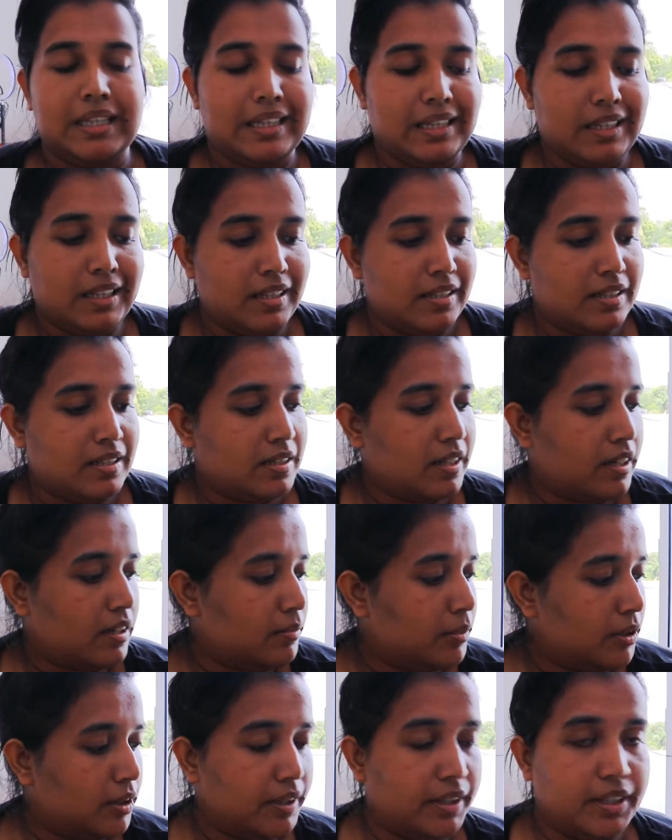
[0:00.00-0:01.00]
lighting is
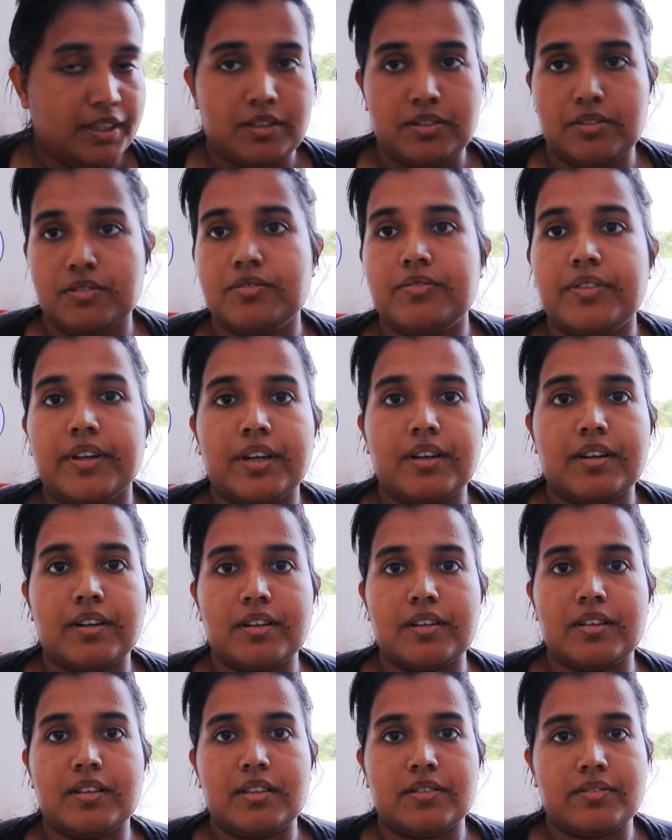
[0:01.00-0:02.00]
terrible. I need to figure
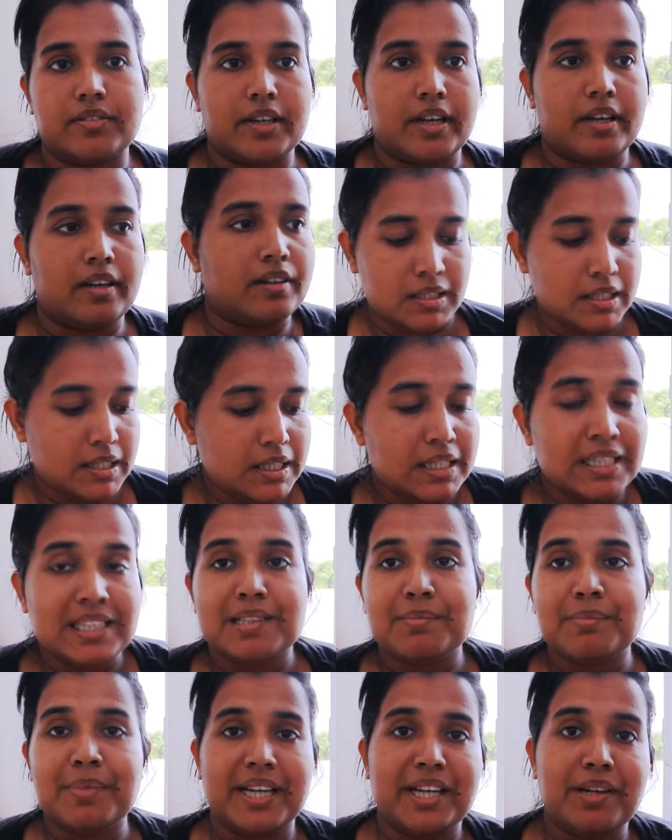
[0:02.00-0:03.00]
out a different angle.
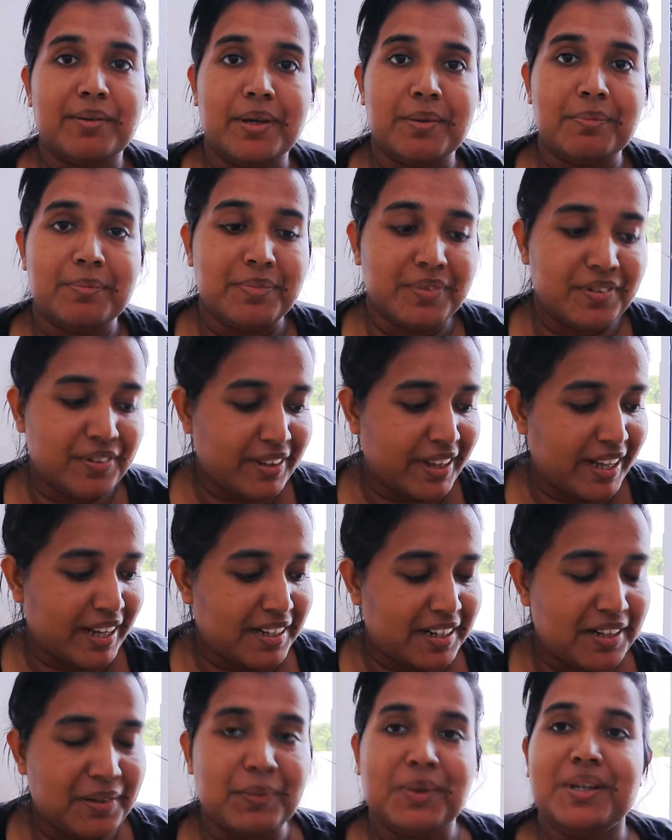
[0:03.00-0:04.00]
But anyway, before
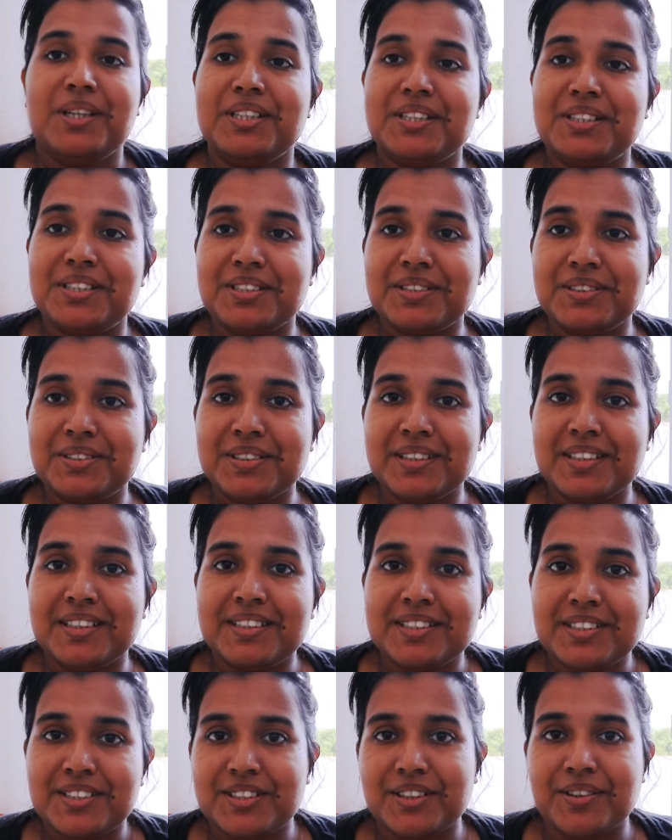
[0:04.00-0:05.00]
that, I wanted to
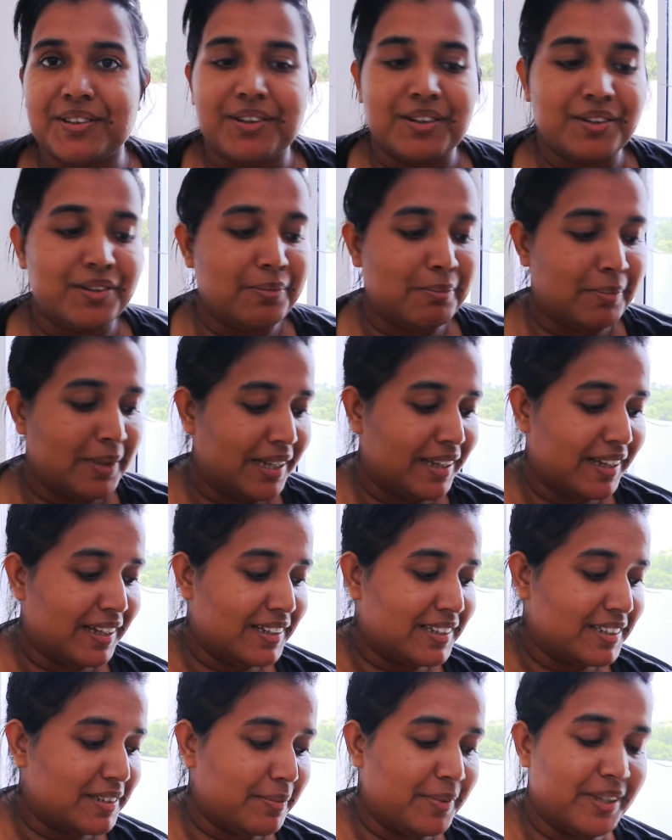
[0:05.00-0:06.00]
show you my
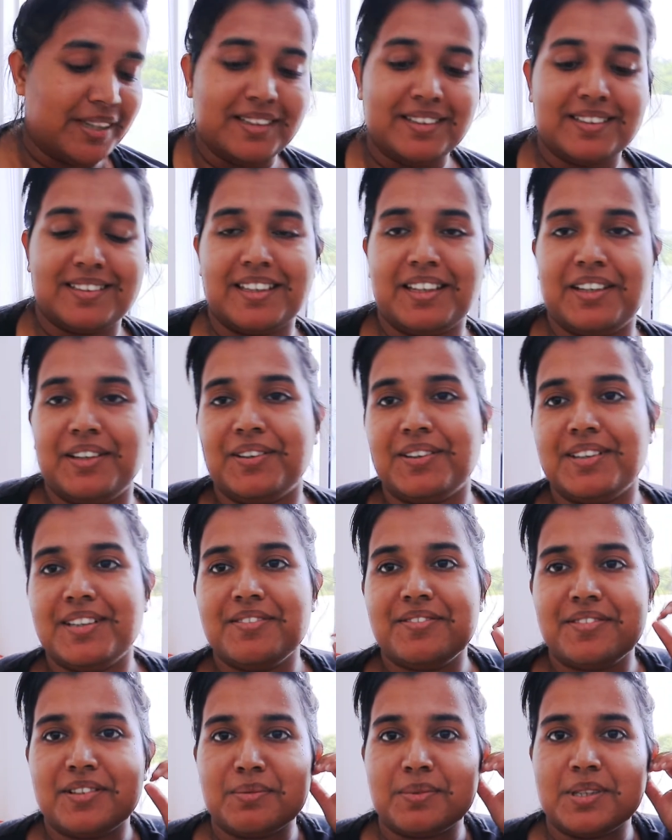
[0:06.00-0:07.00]
lunch because I
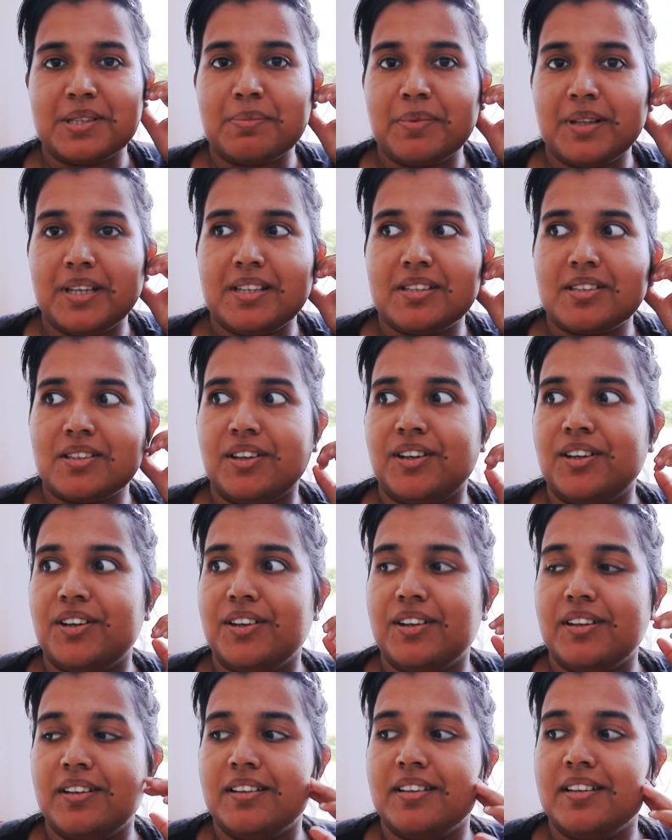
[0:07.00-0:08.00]
ordered from this place
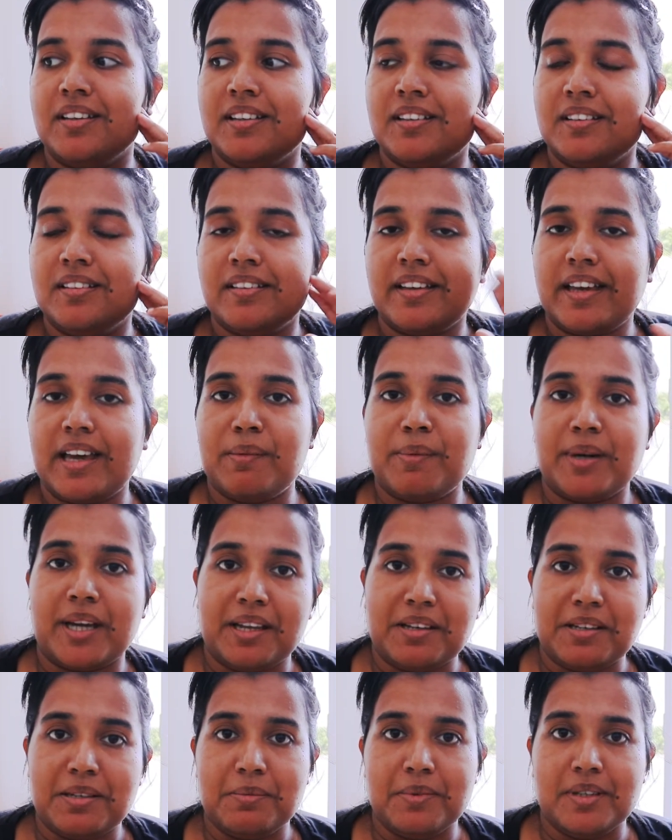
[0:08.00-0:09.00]
called
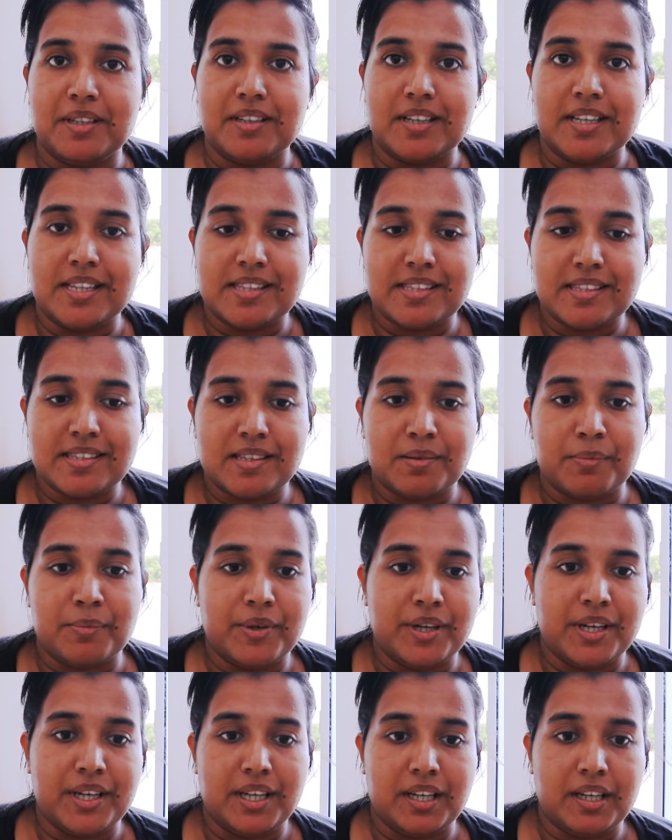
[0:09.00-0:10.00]
Kamakantima. It's
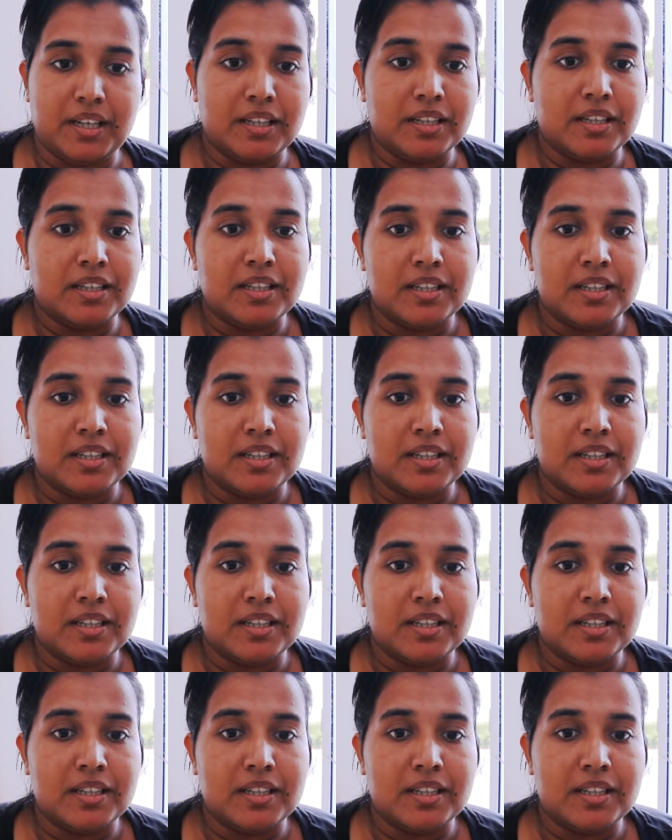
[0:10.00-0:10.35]
somewhere in